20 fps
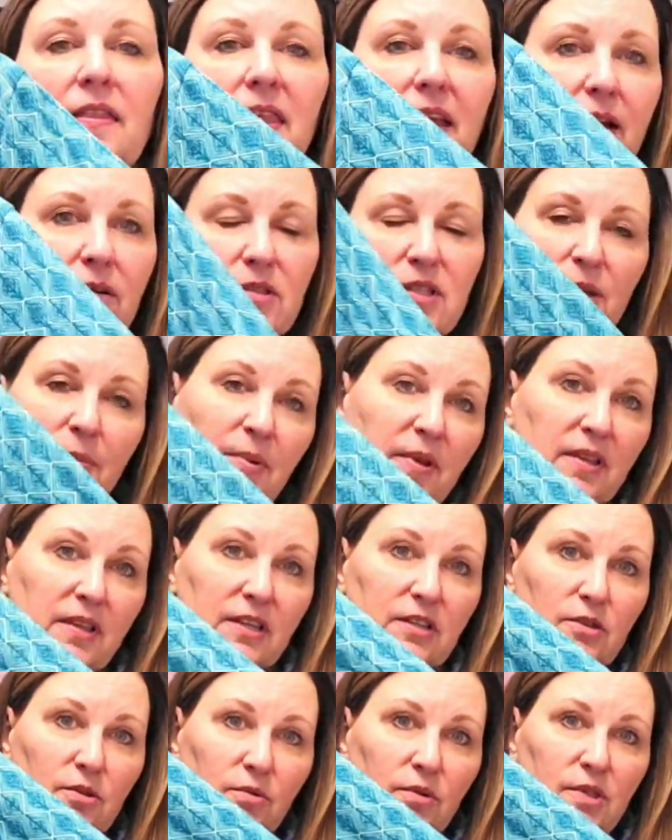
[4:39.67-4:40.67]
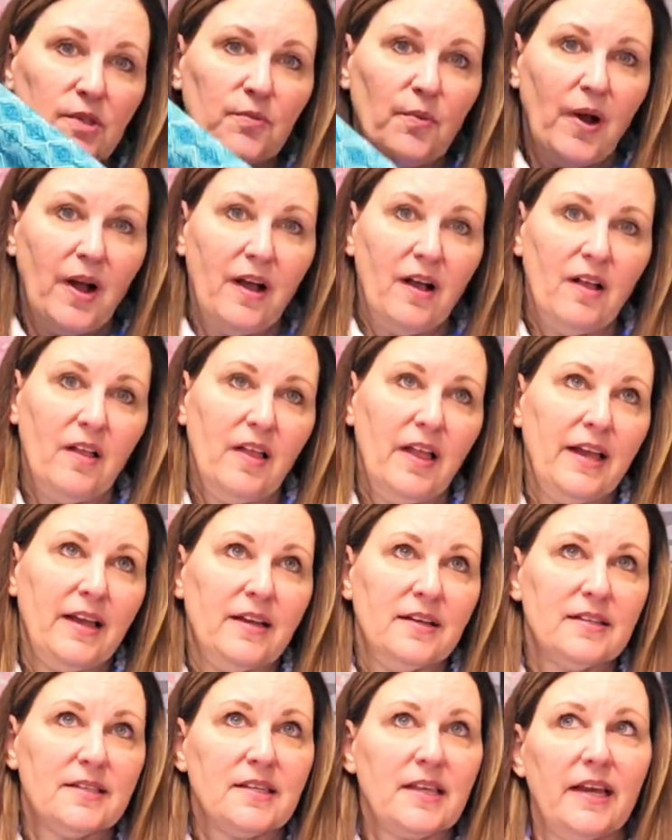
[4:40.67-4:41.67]
They don't typically do as well
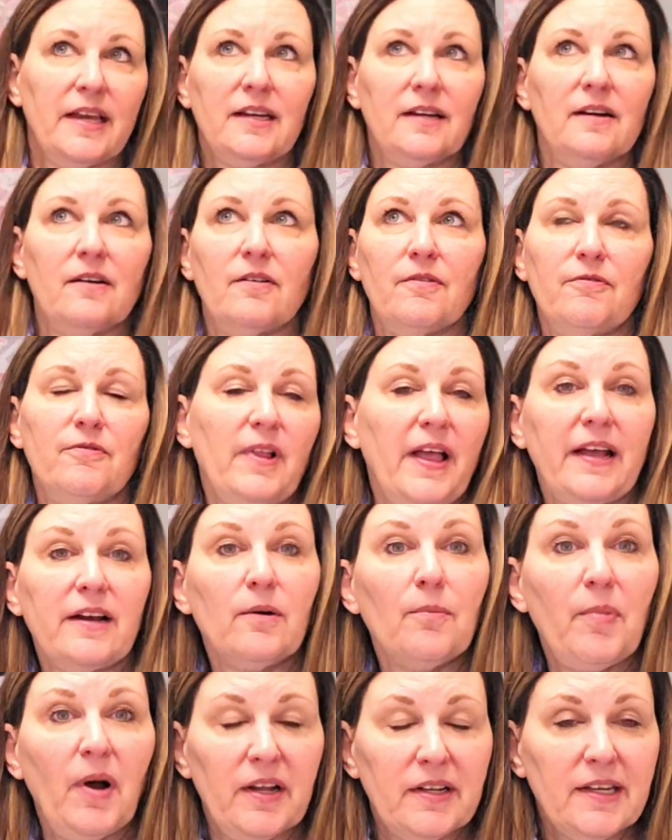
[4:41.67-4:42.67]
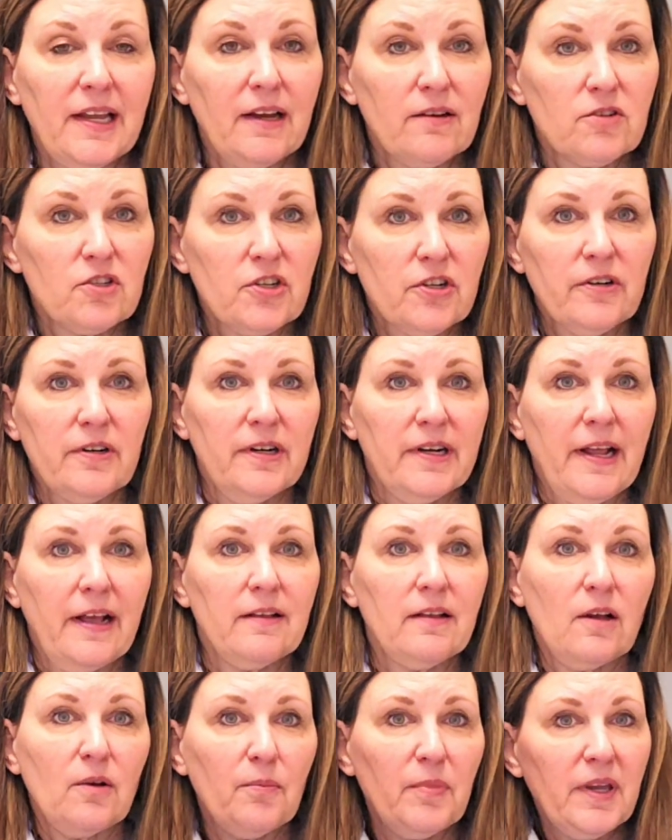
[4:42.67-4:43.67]
as like a flannel button-down shirt in
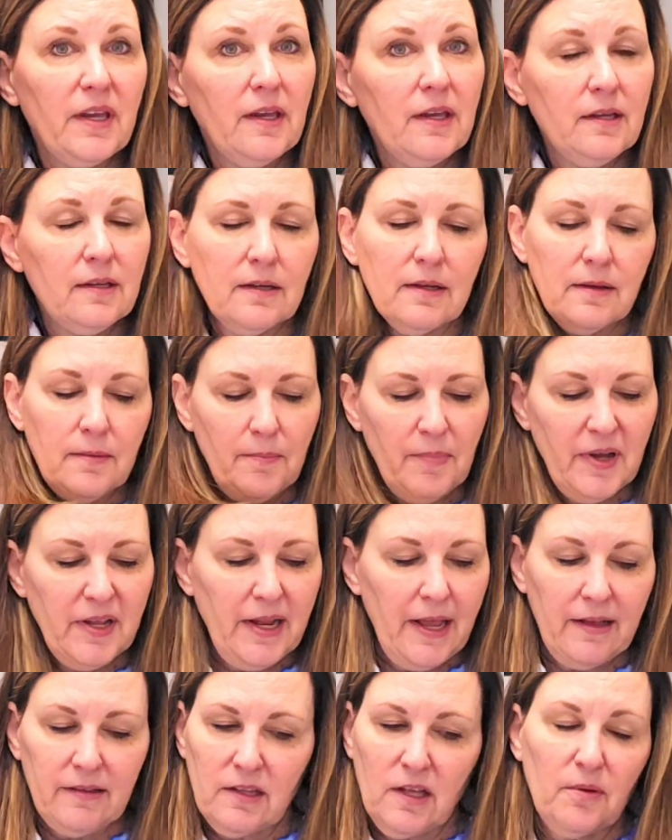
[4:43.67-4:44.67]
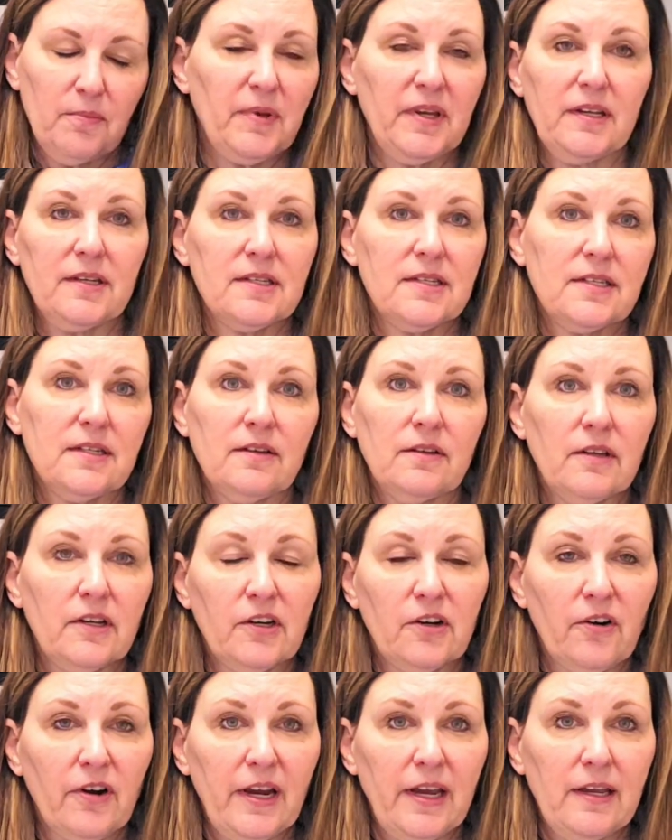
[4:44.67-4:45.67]
LL Bean, but LL Bean is still a
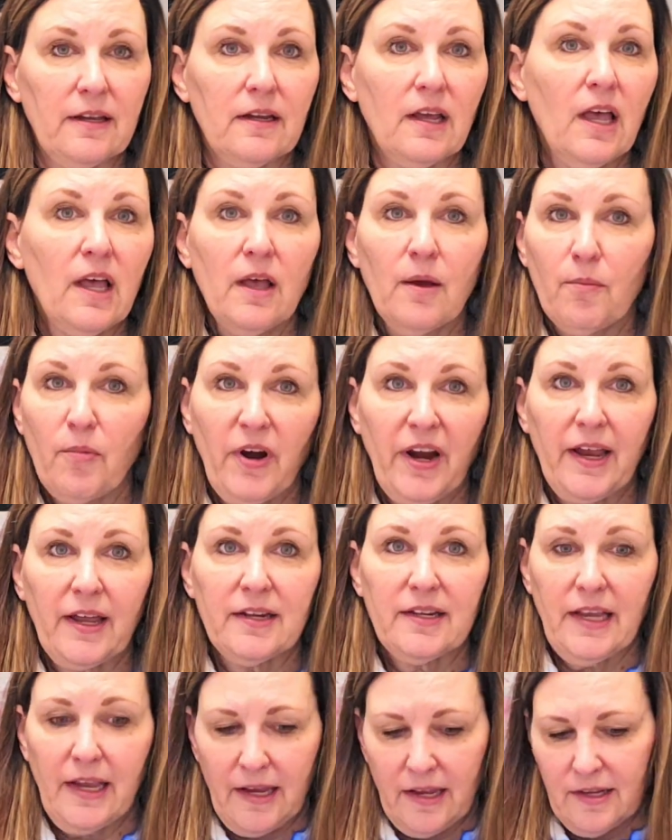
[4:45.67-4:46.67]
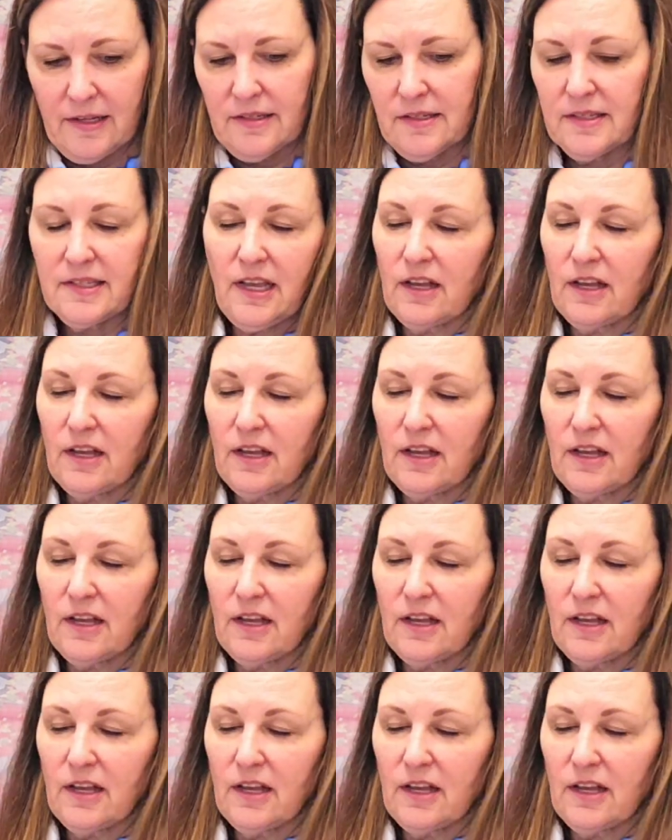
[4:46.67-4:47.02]
great brand and